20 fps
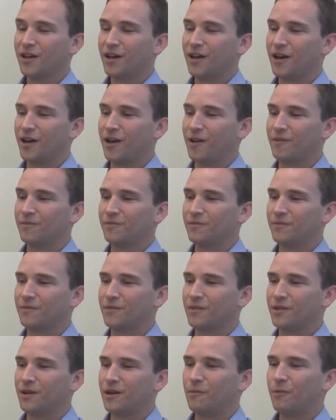I'm
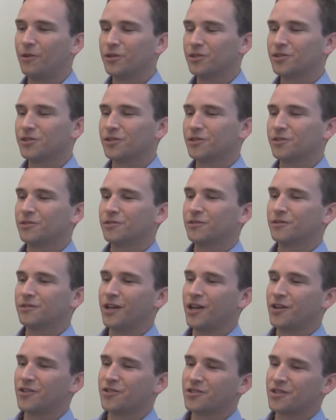
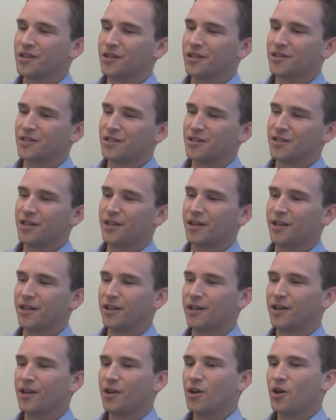also interested in
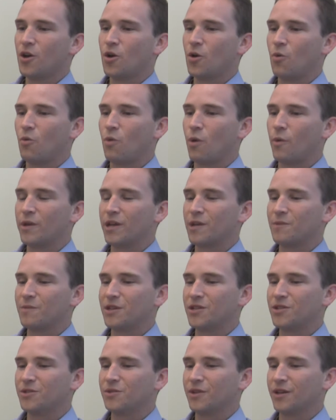seeing what we can
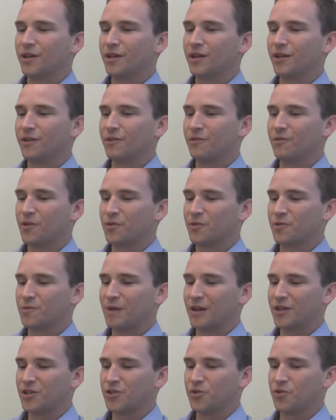be doing with
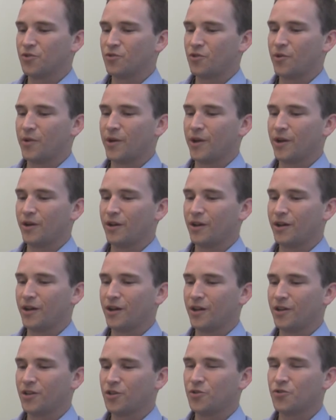respect to growing
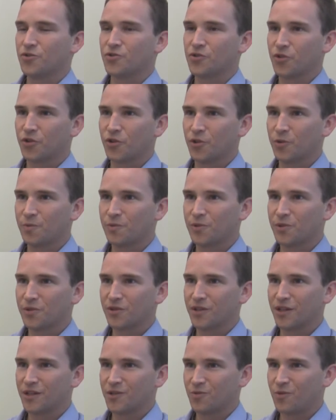user
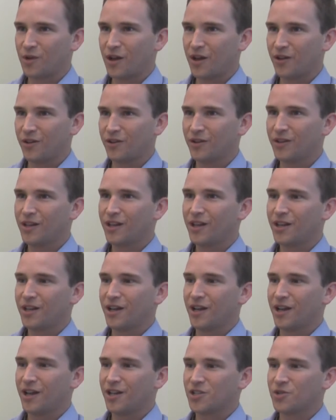groups as well.
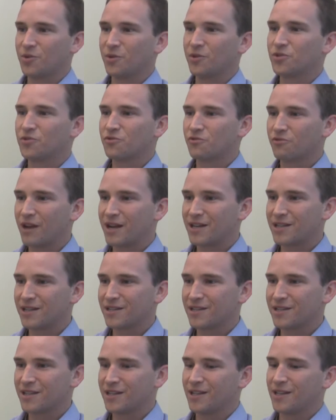So it was great to
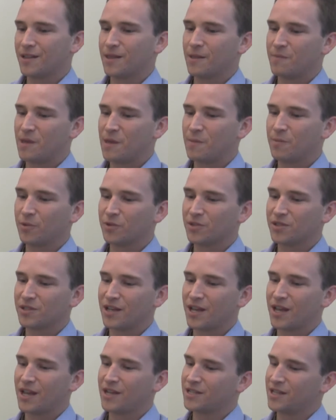see the people
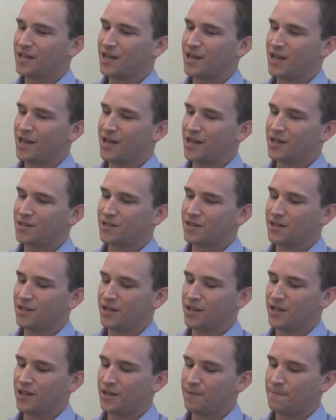site and
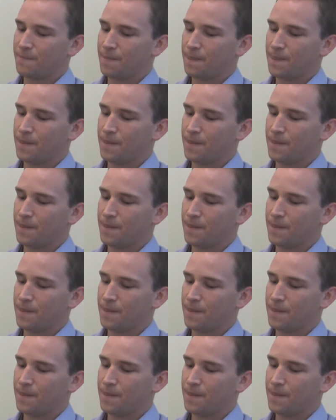the